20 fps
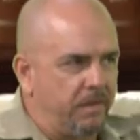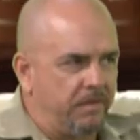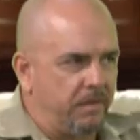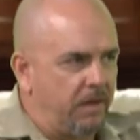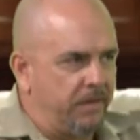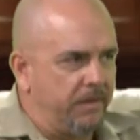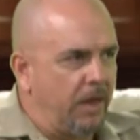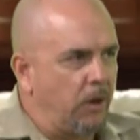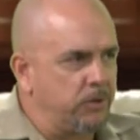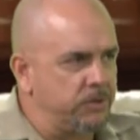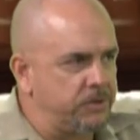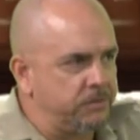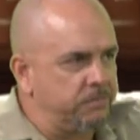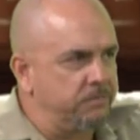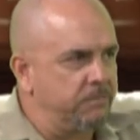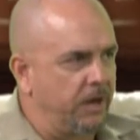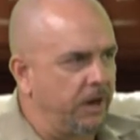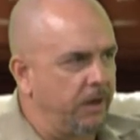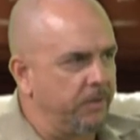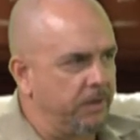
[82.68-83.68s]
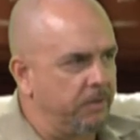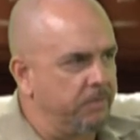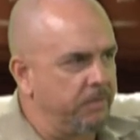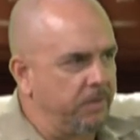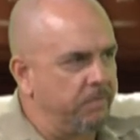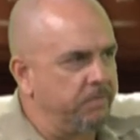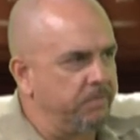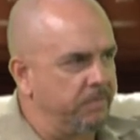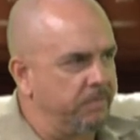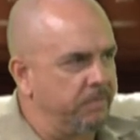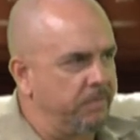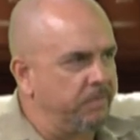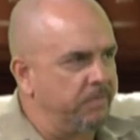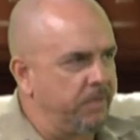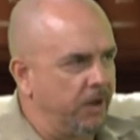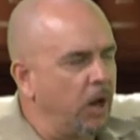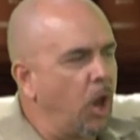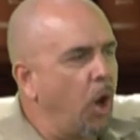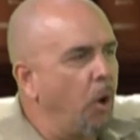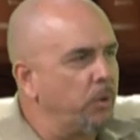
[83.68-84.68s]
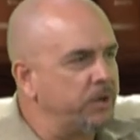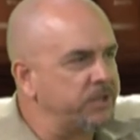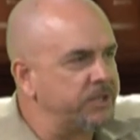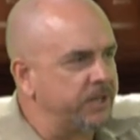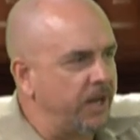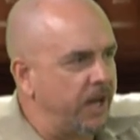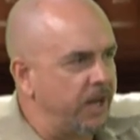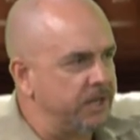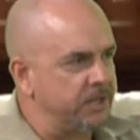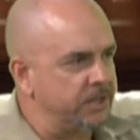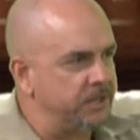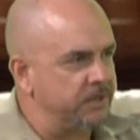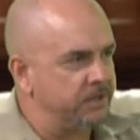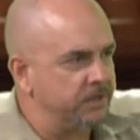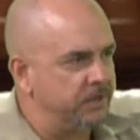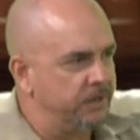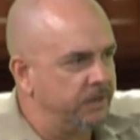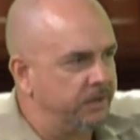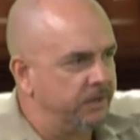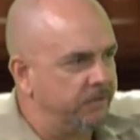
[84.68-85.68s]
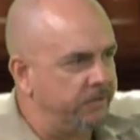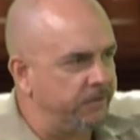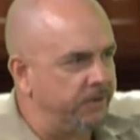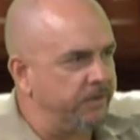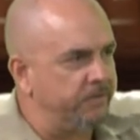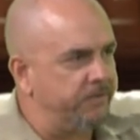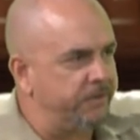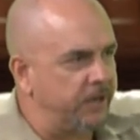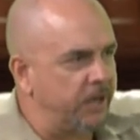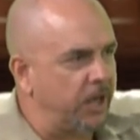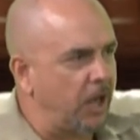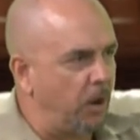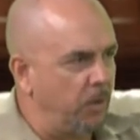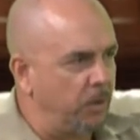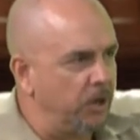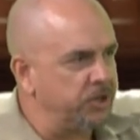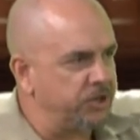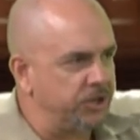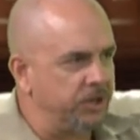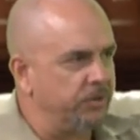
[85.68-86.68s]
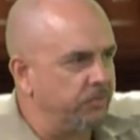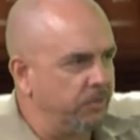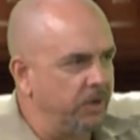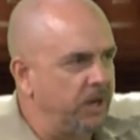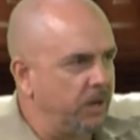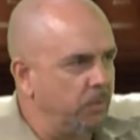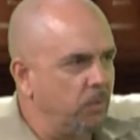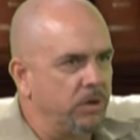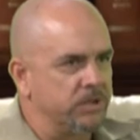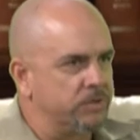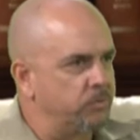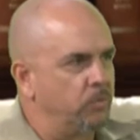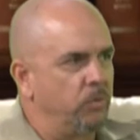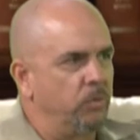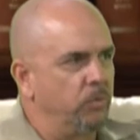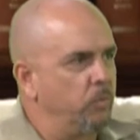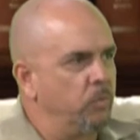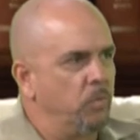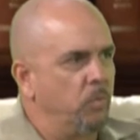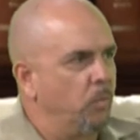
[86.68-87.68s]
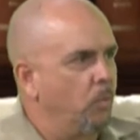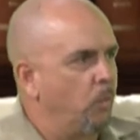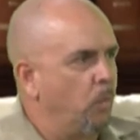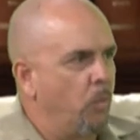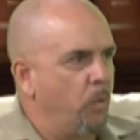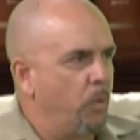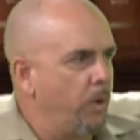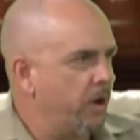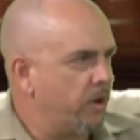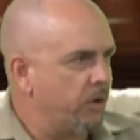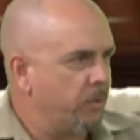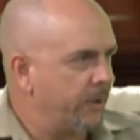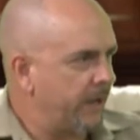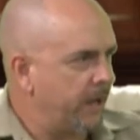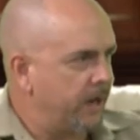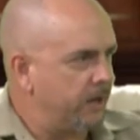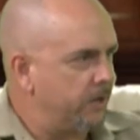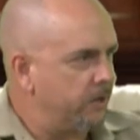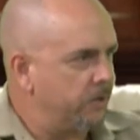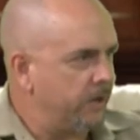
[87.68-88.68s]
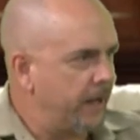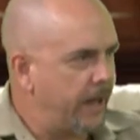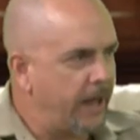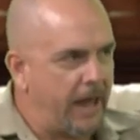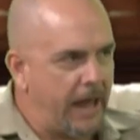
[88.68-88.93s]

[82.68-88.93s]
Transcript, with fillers: in those, you know, the, the lowest days for the, for the coalition, it really was, well, where are we going to do now?